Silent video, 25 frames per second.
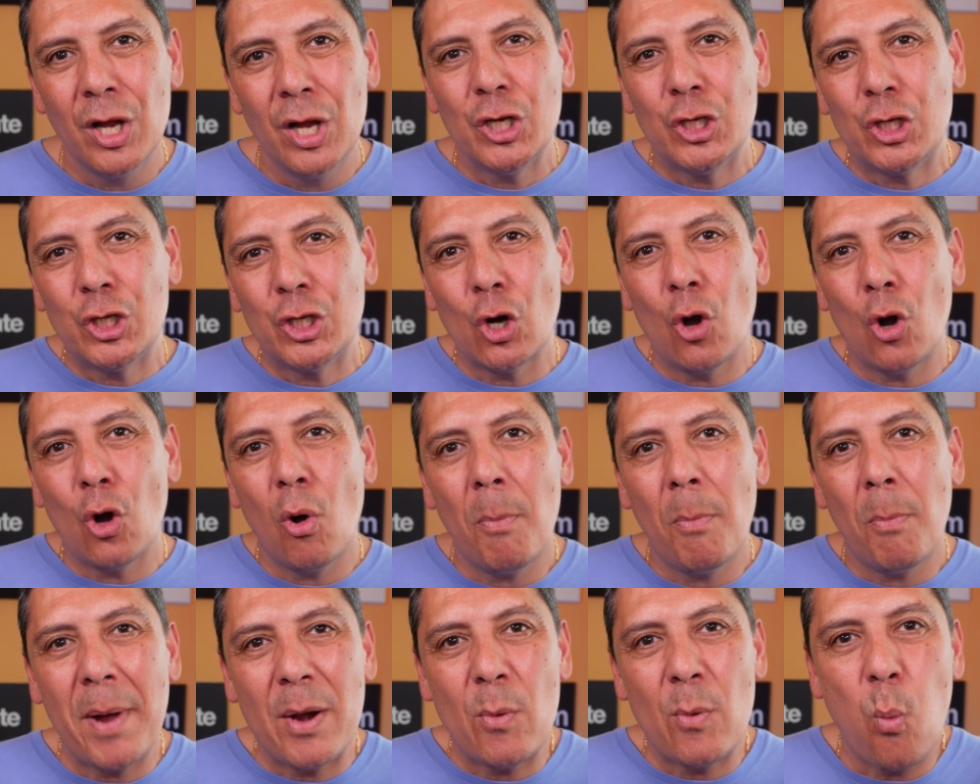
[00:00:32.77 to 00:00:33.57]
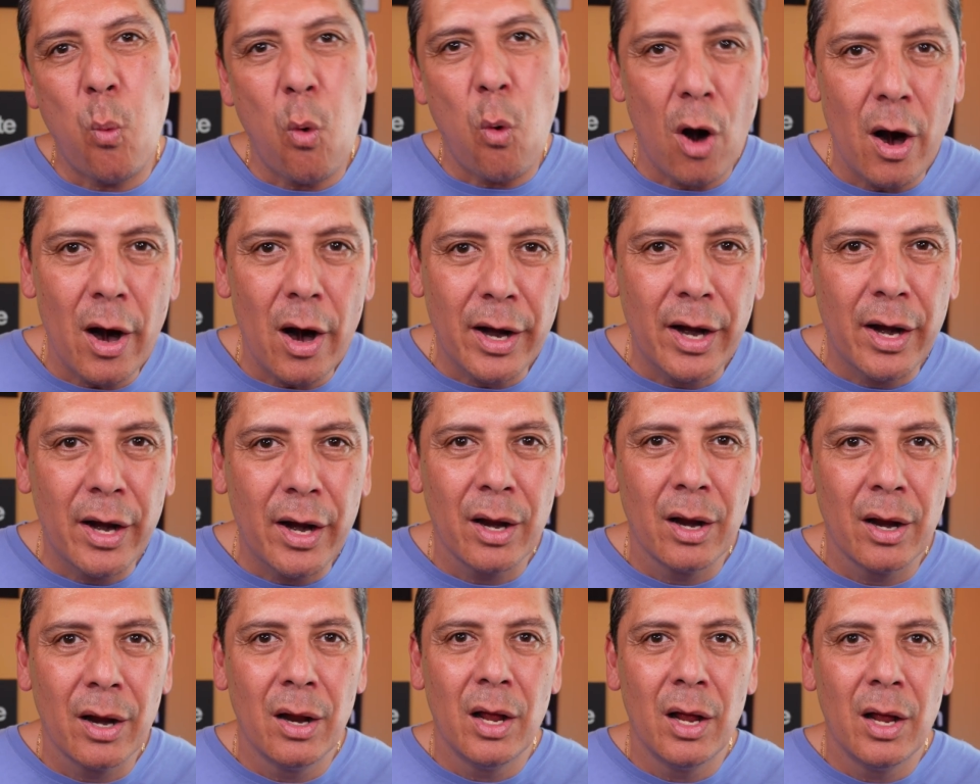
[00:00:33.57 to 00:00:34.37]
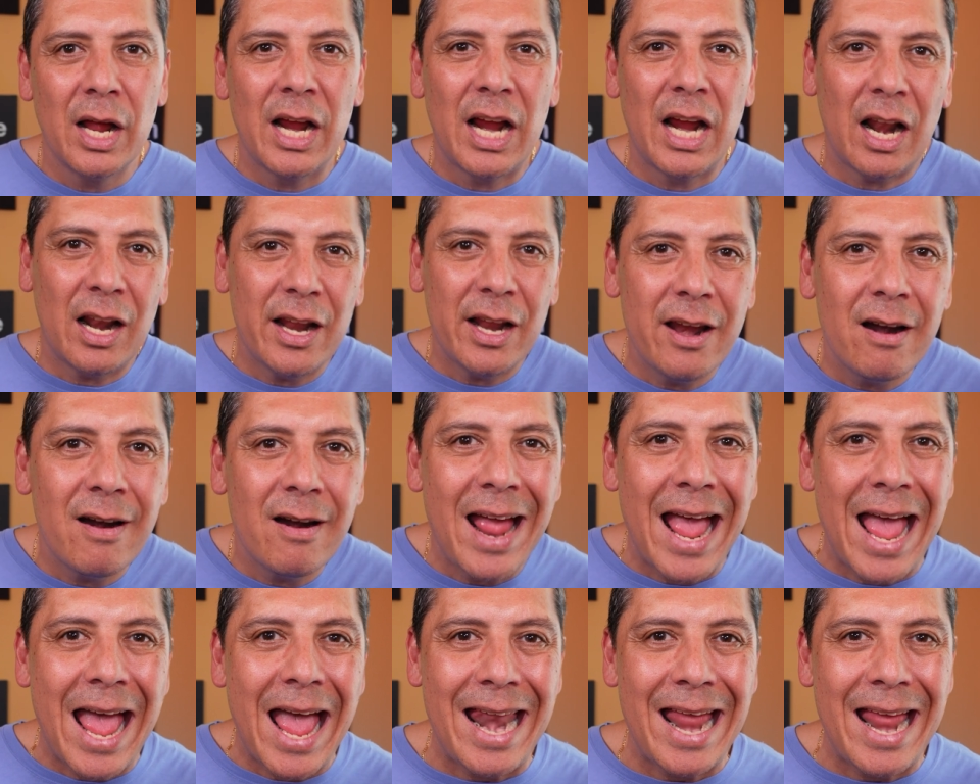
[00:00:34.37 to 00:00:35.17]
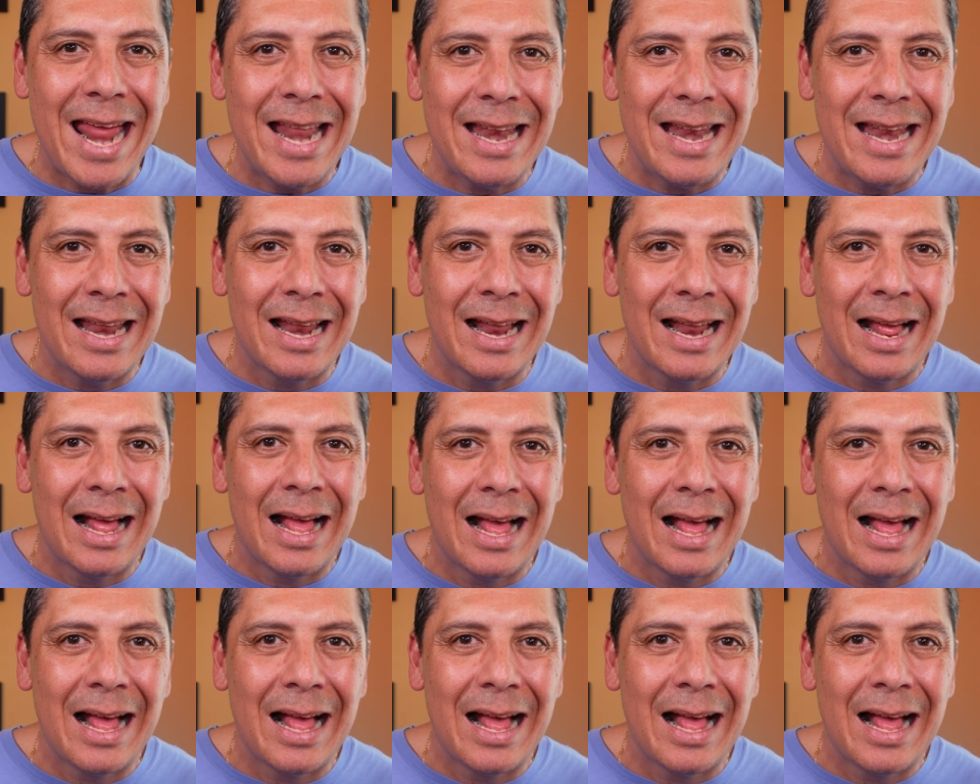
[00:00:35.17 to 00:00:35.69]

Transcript: show up at work clear-headed,